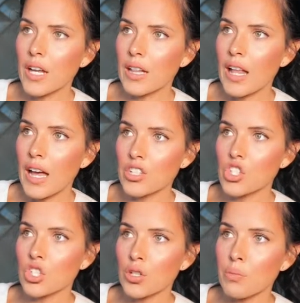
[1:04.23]
end
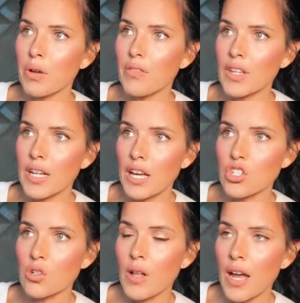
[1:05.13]
last year, above the
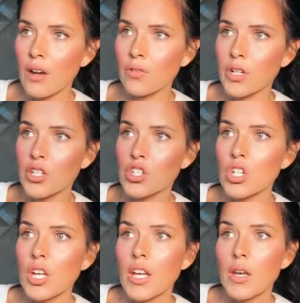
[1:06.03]
national
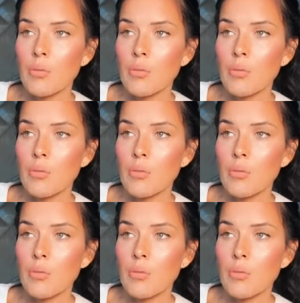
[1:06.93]
average,